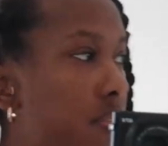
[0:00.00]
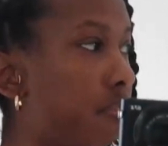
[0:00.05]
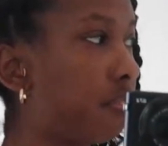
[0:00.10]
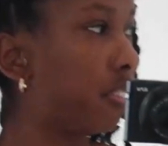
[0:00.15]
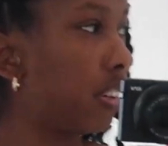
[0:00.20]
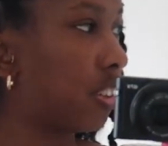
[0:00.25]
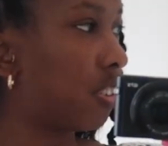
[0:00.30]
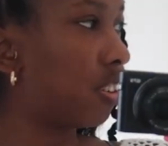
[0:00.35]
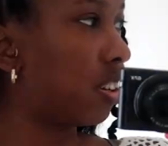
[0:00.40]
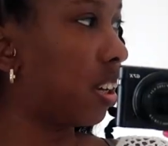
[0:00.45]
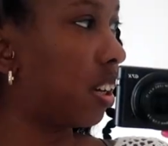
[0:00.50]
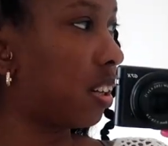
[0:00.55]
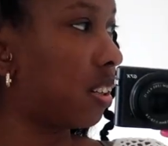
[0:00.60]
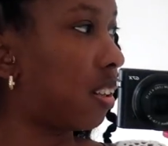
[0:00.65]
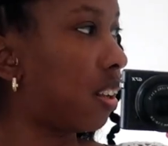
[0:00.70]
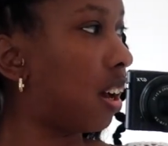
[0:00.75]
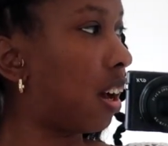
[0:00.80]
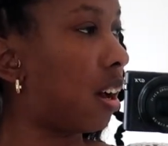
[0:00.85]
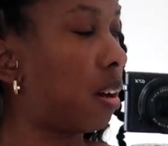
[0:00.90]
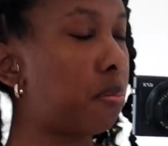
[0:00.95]

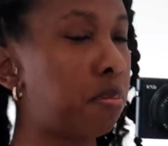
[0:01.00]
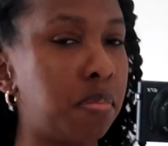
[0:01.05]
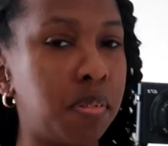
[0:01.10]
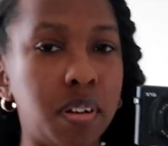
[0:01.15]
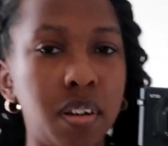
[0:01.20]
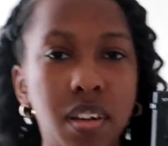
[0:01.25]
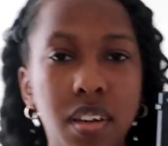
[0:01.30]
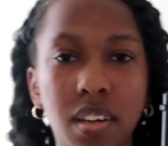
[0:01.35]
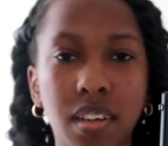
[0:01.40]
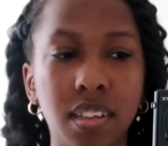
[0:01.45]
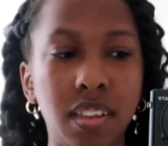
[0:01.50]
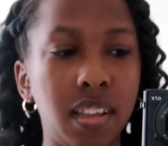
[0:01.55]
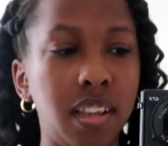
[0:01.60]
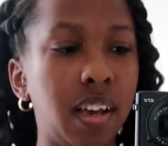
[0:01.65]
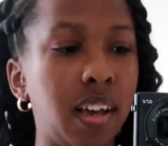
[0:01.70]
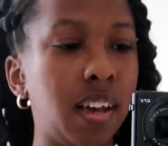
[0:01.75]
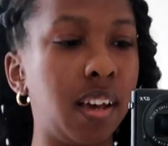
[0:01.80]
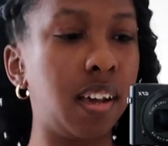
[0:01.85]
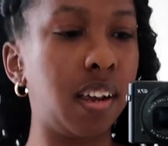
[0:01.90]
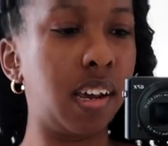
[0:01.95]
Fishnet top
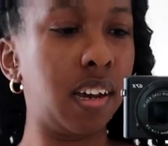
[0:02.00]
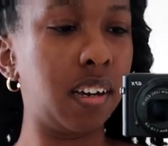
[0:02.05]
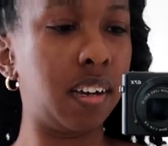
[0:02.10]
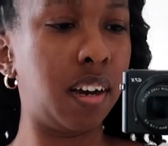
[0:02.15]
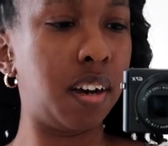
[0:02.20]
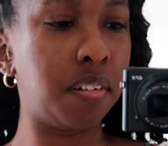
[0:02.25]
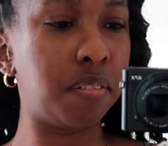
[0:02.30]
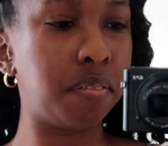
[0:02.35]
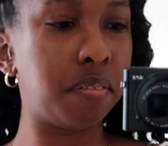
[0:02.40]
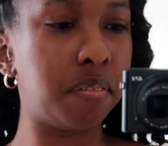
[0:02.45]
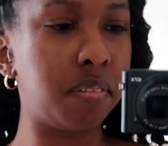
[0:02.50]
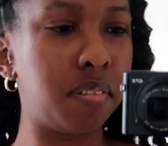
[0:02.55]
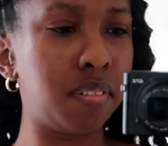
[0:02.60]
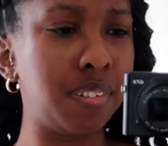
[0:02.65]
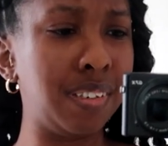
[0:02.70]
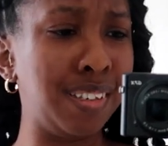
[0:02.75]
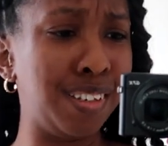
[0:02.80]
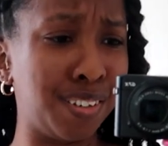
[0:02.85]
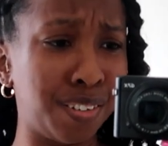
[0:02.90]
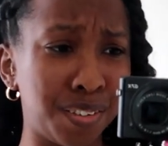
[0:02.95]
that I got
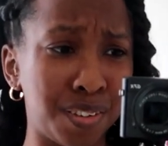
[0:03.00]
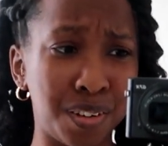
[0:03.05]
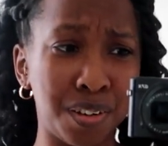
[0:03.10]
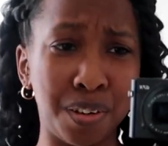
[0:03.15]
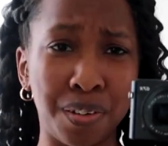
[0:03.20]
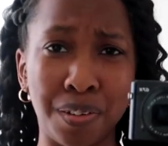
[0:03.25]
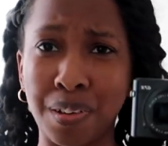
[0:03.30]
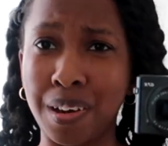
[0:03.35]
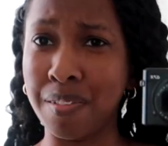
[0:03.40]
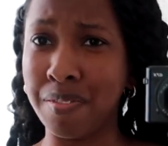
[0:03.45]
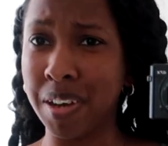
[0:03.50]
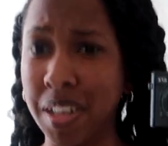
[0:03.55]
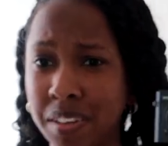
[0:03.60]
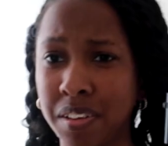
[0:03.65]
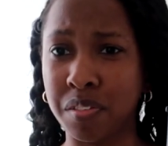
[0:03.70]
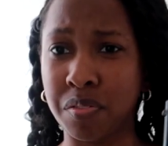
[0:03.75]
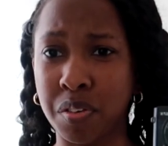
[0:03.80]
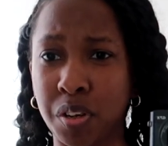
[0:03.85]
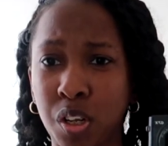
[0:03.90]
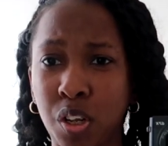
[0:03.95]
years ago. I've had this for